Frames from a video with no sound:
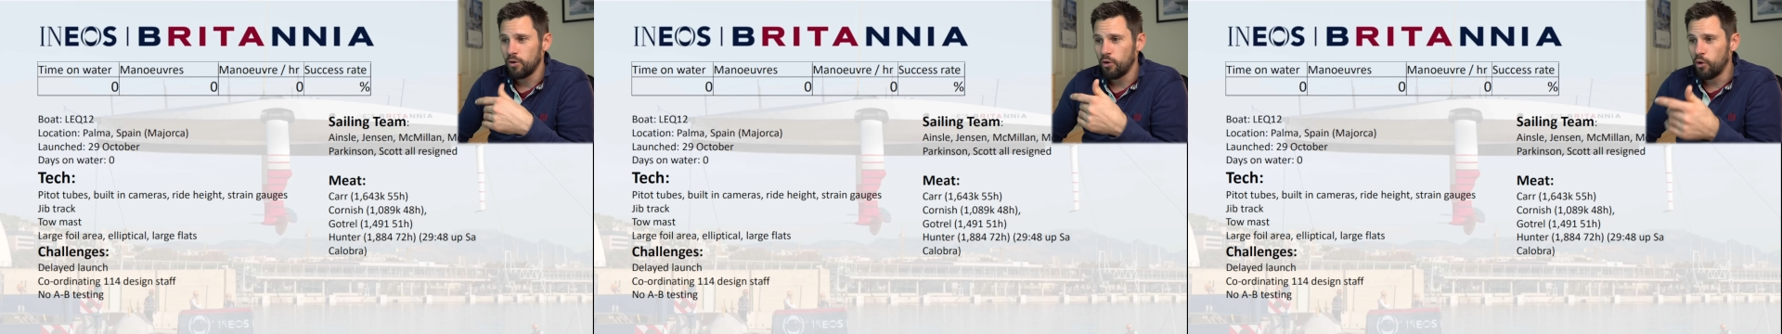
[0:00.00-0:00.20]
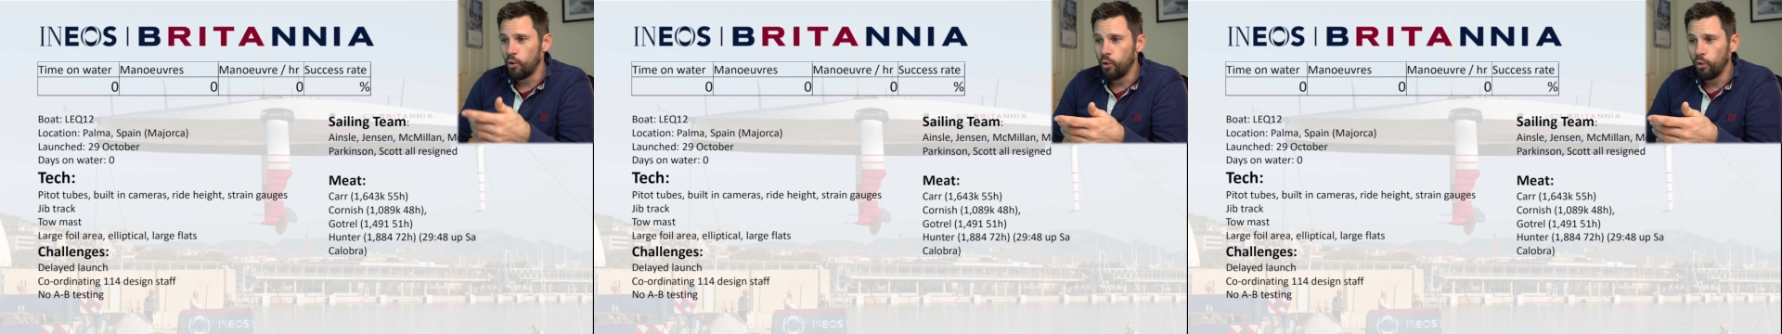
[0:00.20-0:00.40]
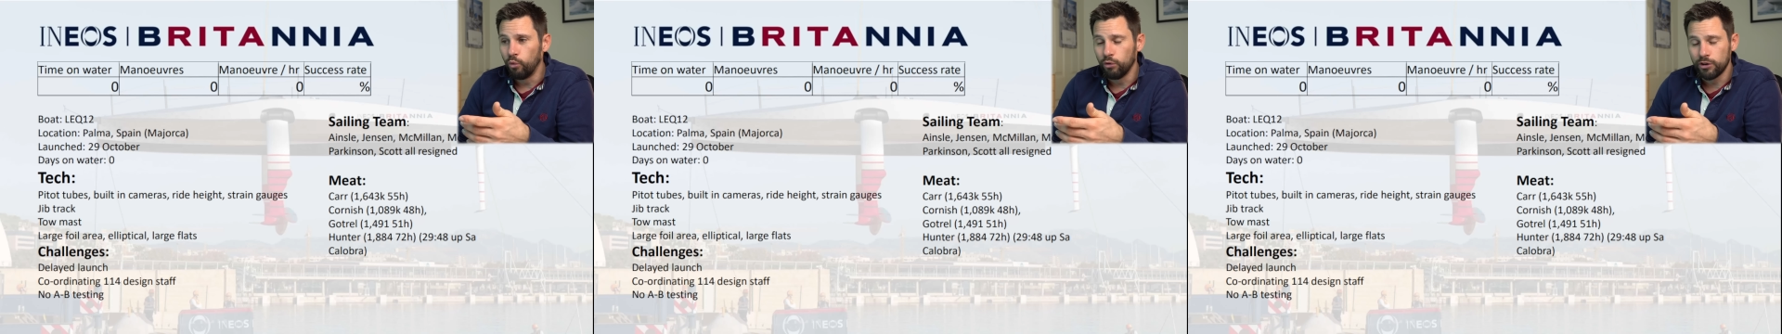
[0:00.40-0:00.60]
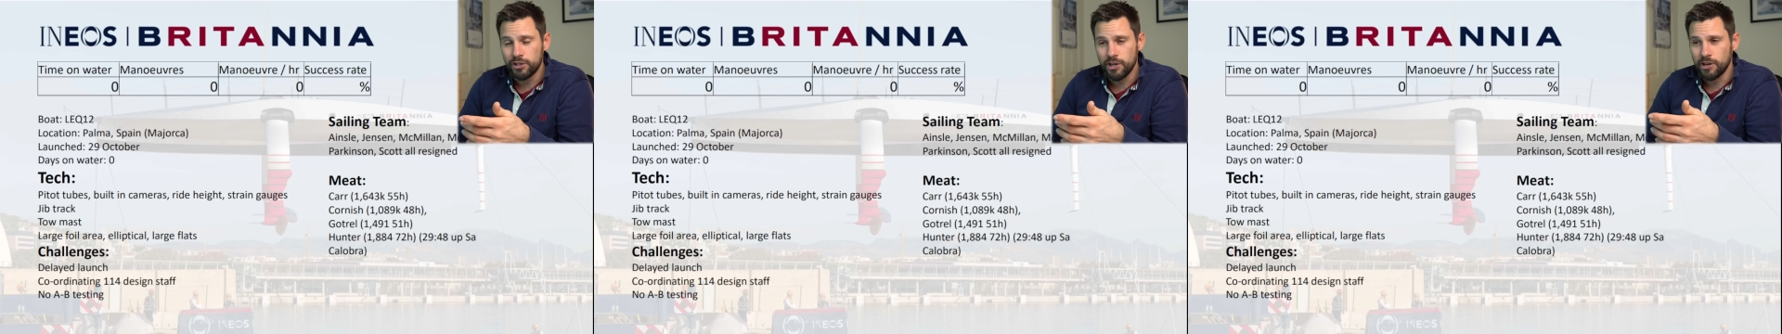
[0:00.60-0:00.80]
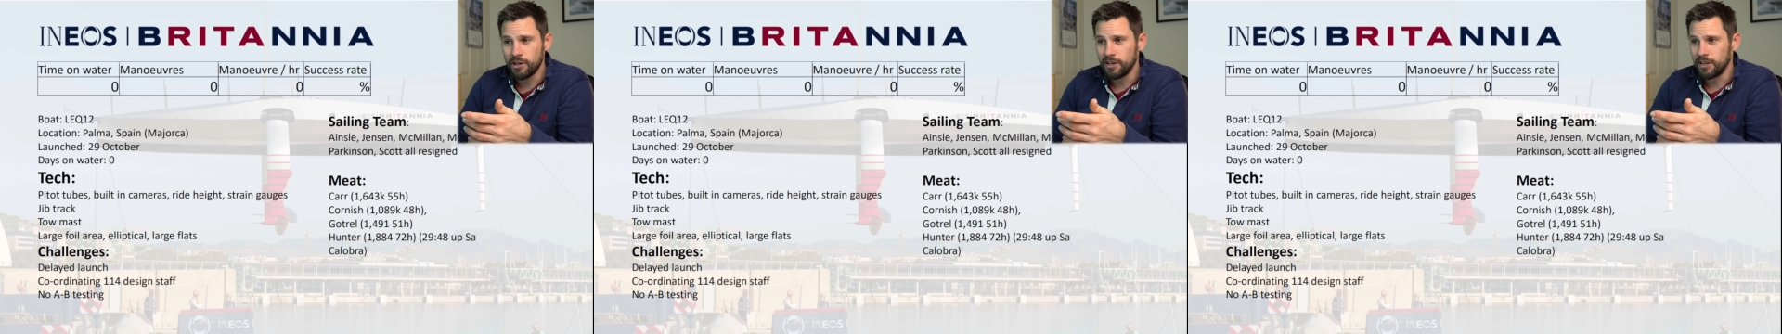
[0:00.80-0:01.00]
all
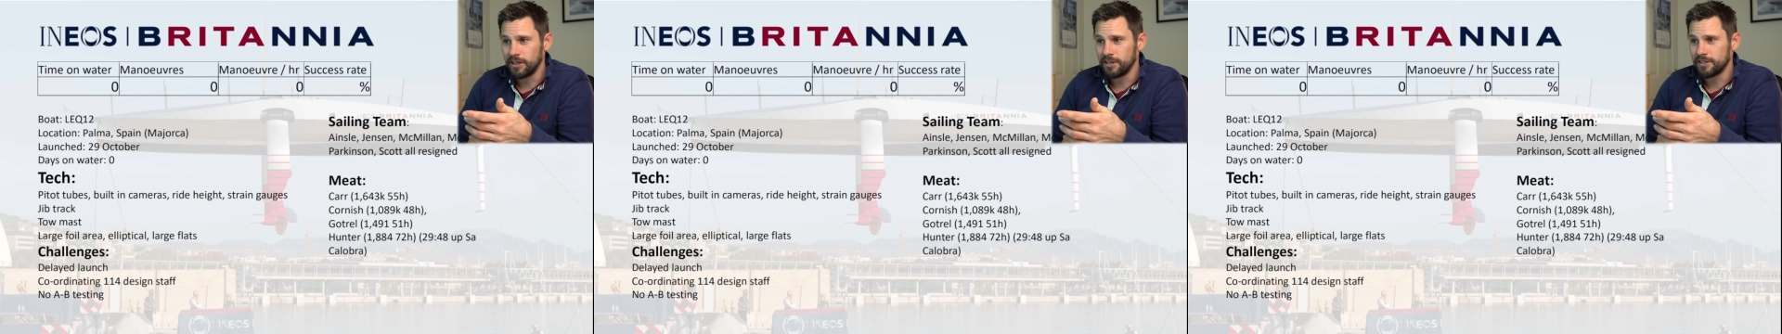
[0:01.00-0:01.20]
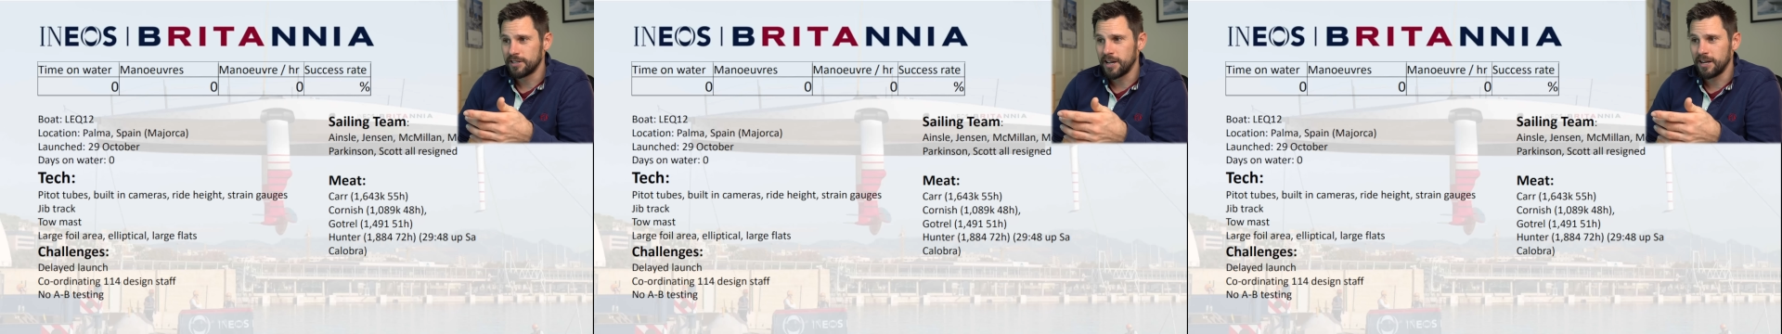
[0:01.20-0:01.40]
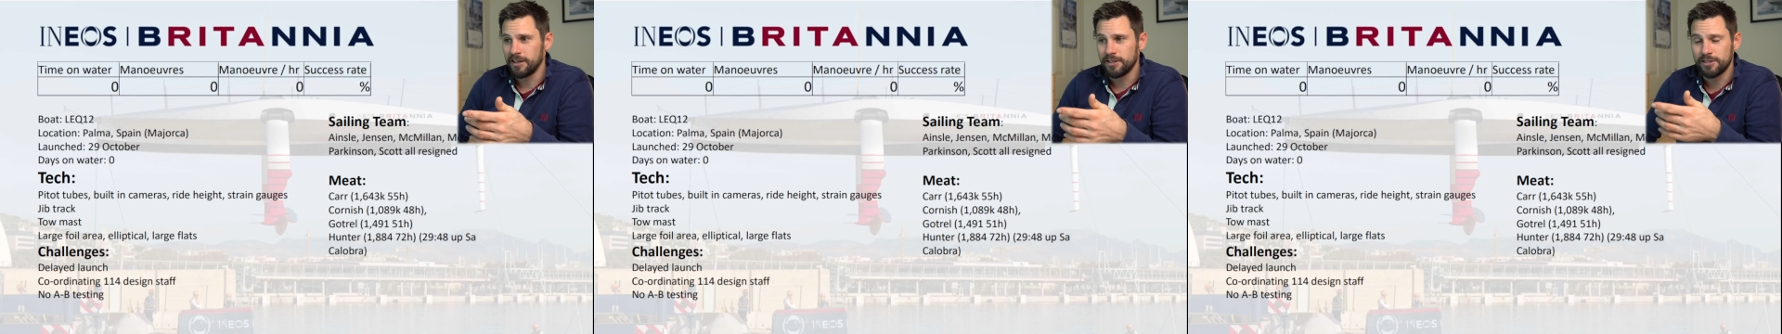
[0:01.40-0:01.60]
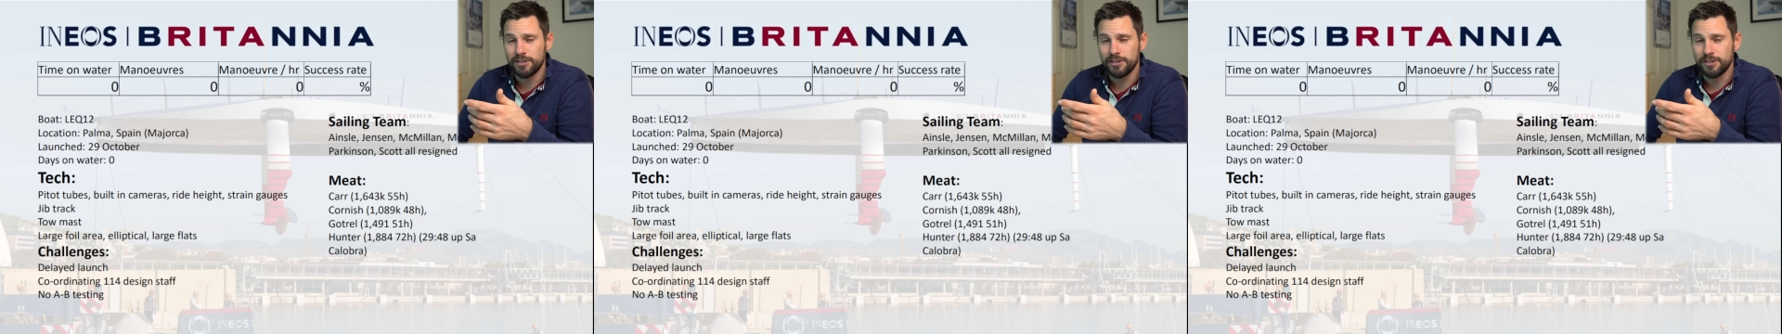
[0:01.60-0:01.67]
returning sailors,